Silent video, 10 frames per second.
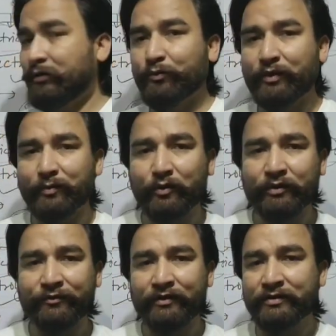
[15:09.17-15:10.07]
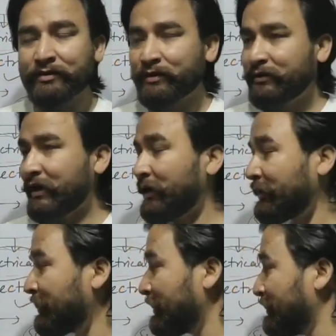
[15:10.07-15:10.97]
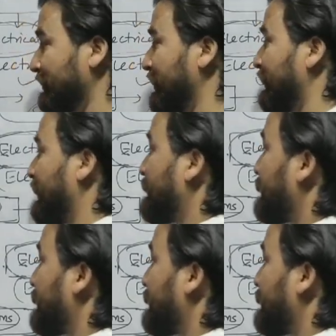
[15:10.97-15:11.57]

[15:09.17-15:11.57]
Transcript: One more difference, that they can